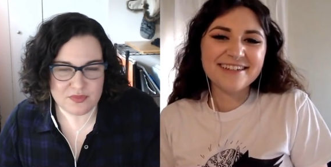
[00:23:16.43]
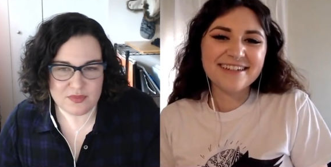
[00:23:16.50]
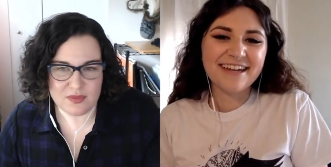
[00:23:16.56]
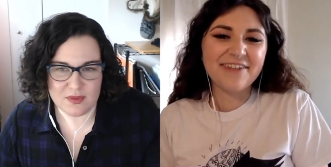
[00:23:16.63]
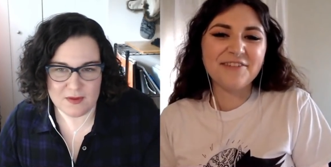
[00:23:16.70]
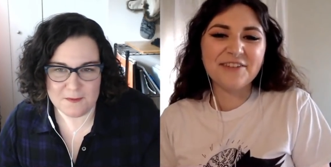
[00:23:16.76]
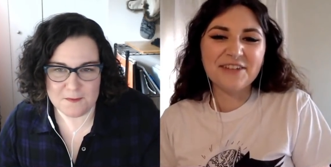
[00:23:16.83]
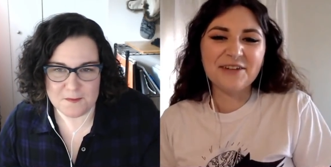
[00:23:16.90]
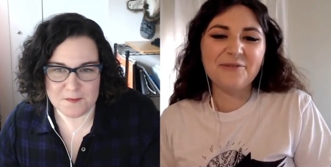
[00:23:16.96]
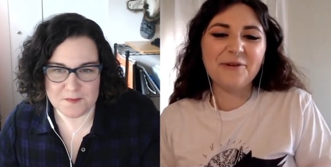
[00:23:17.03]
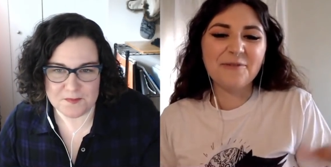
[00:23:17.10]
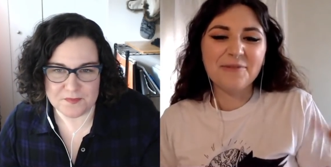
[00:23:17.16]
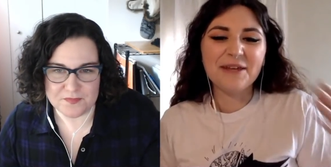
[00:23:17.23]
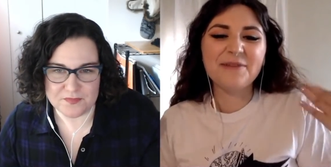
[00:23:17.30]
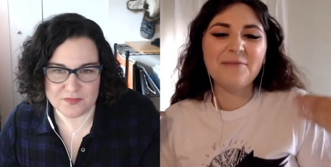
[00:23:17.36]
Speaker 1: I feel like
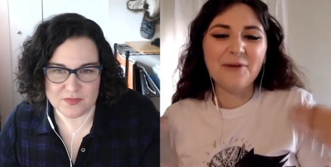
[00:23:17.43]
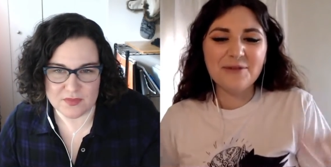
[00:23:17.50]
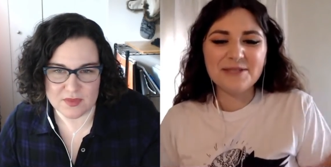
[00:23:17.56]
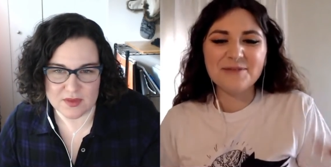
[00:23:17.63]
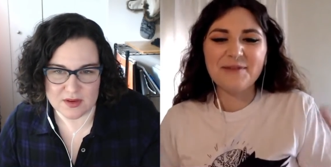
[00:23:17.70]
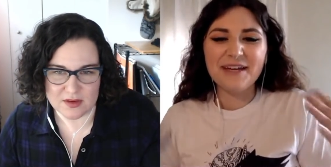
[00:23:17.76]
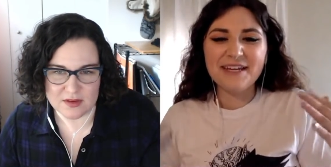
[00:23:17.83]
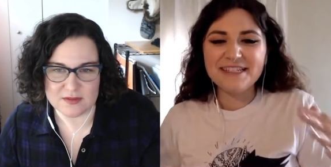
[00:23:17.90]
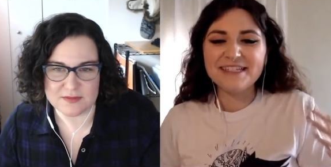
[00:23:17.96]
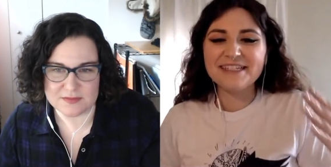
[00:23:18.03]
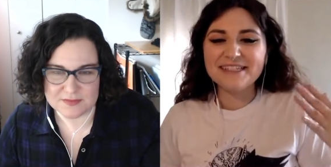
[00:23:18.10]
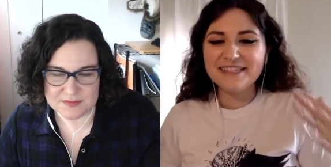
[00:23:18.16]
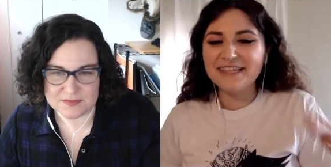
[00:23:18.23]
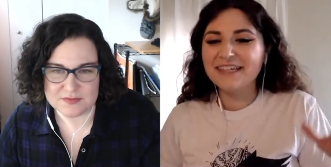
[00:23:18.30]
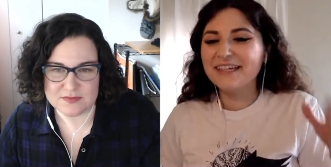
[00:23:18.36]
we're like, most of my ideas
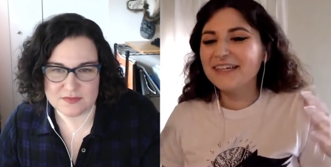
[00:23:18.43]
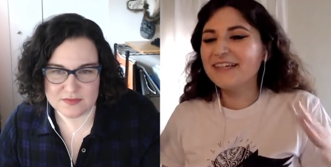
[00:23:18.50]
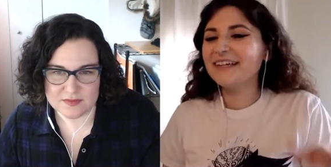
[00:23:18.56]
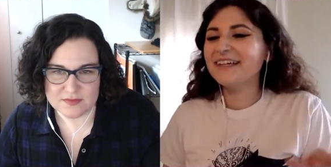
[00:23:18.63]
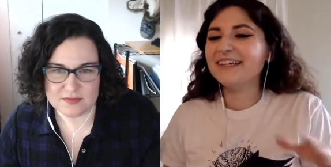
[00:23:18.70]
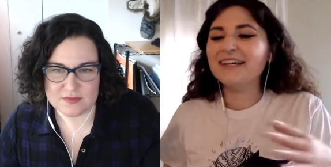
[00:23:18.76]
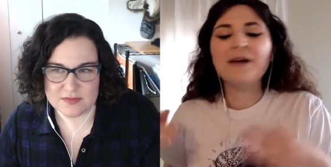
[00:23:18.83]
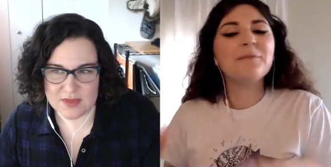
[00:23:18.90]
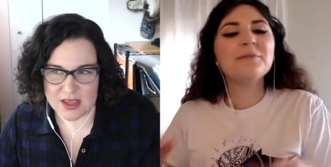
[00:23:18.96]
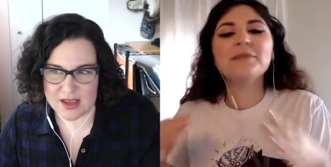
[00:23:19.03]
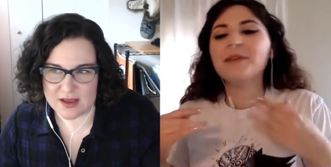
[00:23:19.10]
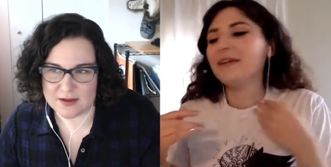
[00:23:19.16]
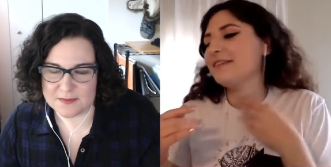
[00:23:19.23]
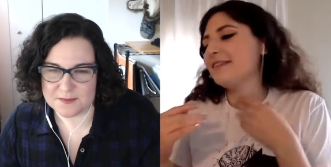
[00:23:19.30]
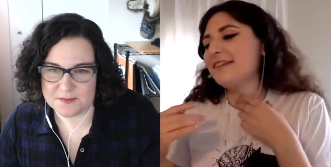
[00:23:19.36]
like come
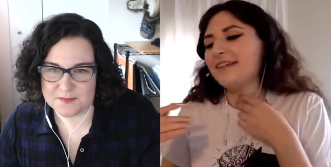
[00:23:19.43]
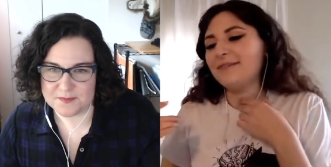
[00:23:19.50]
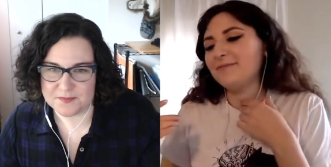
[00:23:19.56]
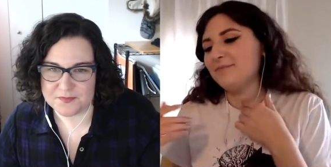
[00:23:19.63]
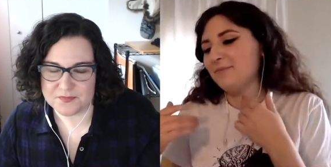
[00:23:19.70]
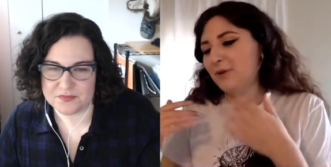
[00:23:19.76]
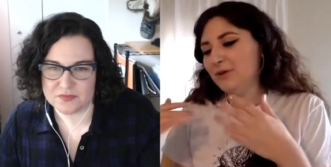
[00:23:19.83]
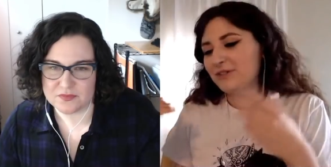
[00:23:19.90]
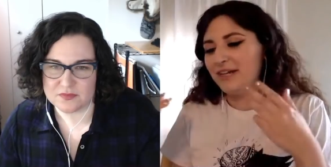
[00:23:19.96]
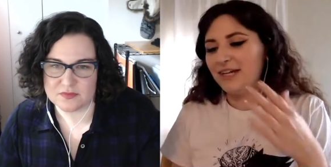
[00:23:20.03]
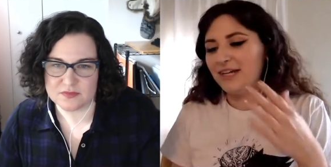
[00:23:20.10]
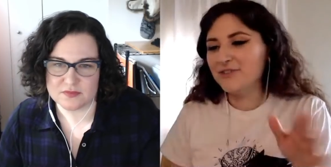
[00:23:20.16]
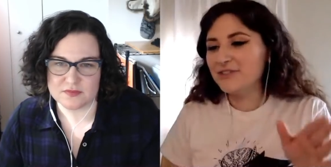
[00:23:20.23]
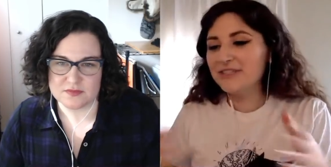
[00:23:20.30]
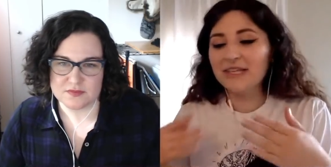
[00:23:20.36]
like the most
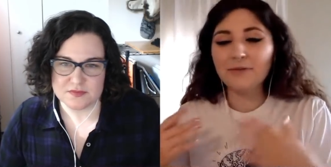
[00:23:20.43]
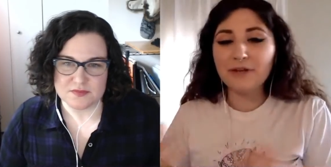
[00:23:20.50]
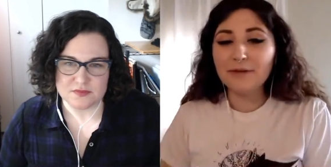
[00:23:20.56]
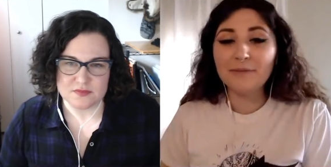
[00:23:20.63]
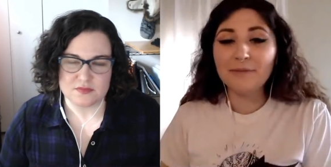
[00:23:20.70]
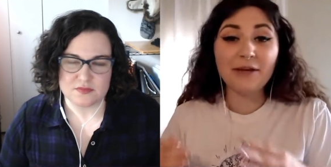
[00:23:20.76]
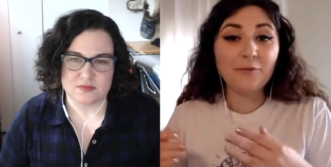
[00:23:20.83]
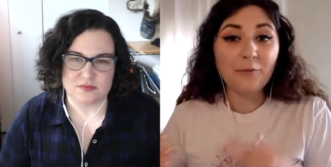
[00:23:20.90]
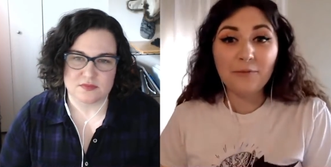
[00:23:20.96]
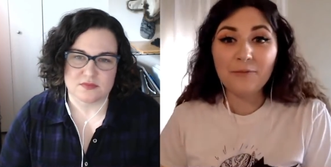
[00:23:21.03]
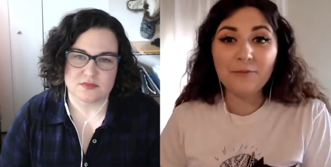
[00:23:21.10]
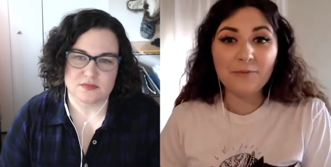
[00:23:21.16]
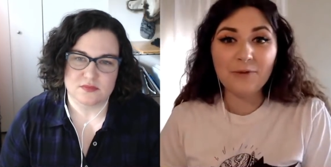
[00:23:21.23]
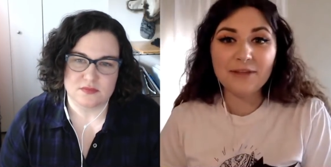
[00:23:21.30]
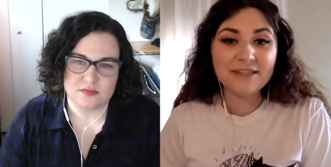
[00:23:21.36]
natural is like when I'm like
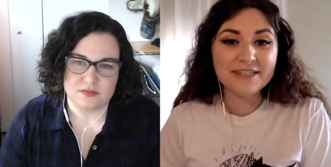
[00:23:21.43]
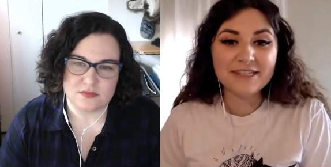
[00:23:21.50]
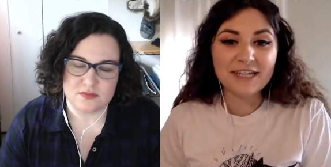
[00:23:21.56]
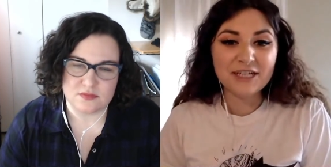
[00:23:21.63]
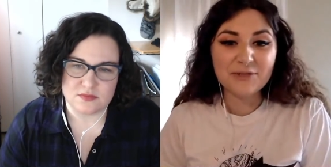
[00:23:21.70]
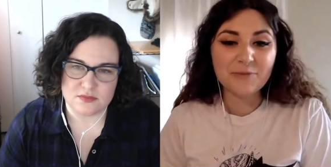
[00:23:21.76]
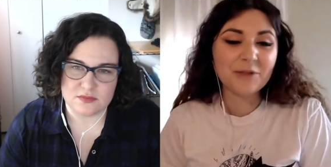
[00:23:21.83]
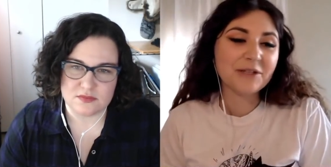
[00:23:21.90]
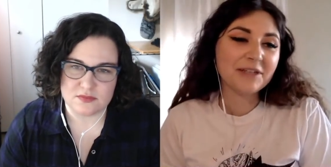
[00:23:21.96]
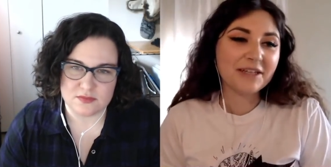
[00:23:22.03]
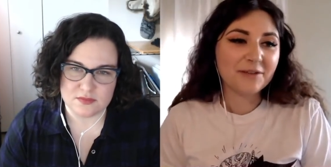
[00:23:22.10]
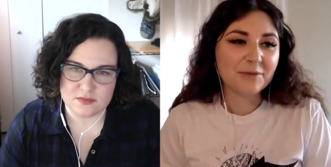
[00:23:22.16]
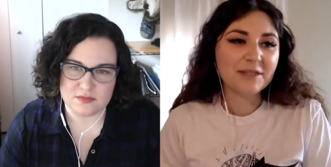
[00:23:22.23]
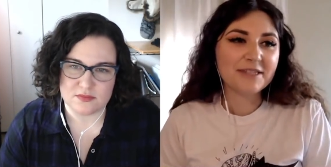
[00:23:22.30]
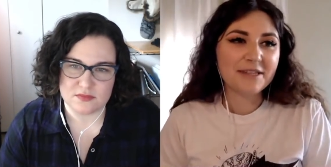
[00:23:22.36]
with a sketchbook, like
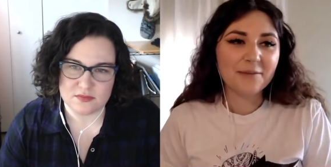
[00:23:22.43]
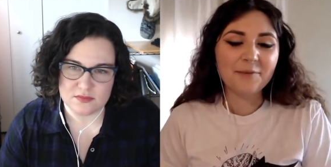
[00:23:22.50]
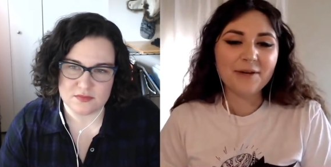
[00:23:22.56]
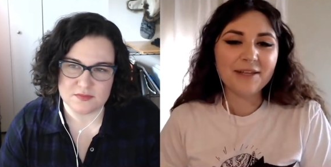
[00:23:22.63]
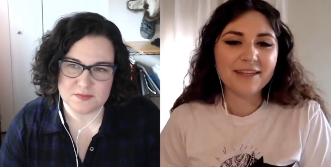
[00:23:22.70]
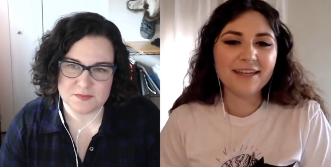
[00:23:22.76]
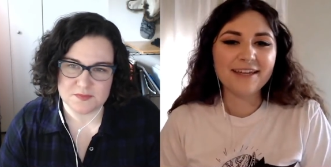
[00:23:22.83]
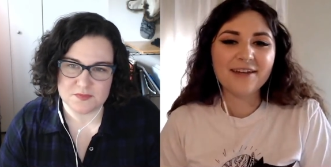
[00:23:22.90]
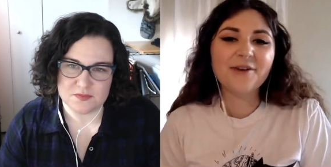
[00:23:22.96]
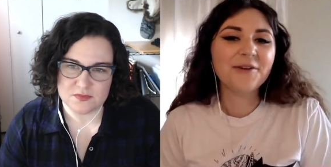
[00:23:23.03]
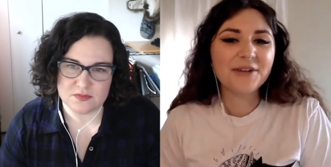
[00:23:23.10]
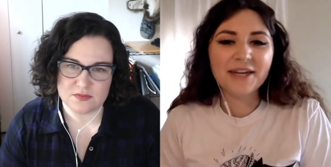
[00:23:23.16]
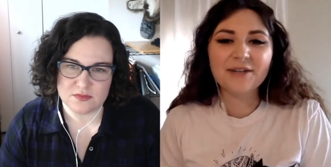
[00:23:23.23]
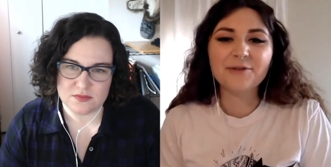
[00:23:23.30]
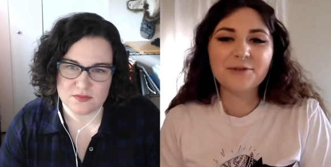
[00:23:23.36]
with someone, like, oh,
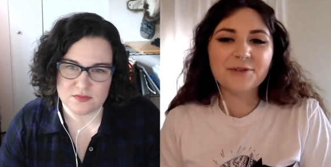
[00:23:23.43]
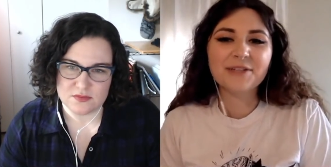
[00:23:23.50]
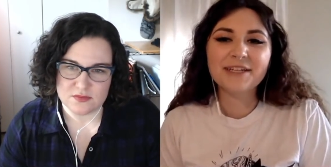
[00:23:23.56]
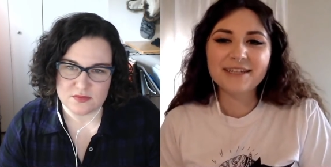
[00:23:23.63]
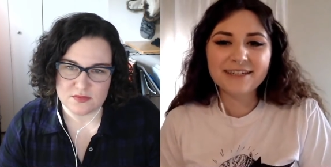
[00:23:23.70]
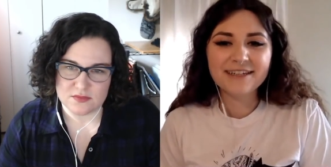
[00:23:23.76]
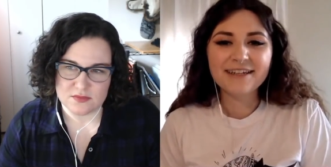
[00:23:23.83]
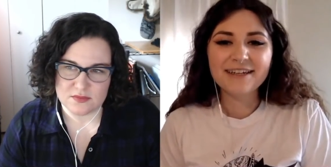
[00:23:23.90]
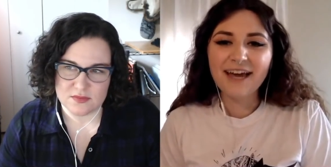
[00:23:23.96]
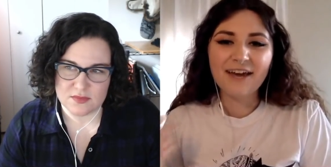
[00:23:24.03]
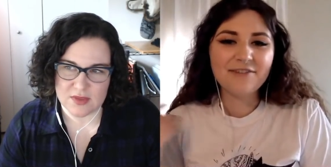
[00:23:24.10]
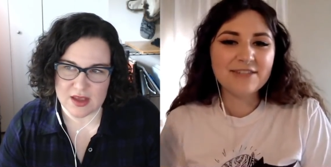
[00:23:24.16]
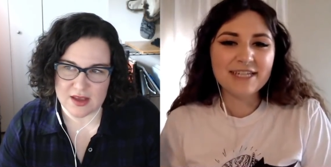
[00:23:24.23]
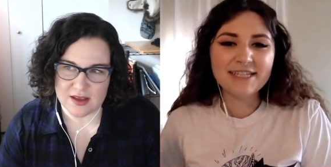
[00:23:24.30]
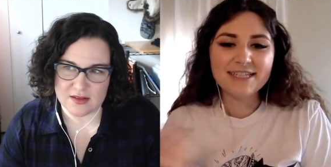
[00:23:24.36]
okay, cool, like I
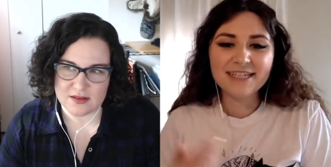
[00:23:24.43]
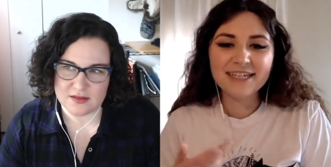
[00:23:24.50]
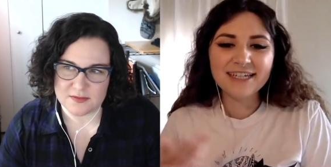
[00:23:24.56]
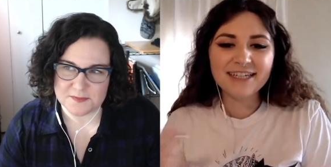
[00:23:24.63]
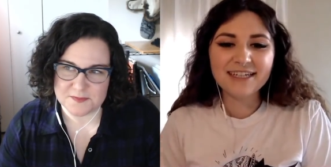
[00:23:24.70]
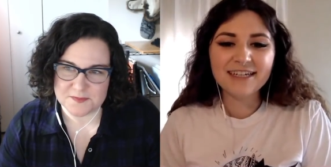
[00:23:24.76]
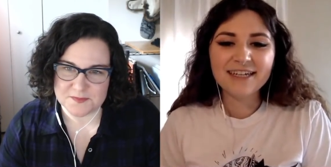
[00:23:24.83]
have this idea,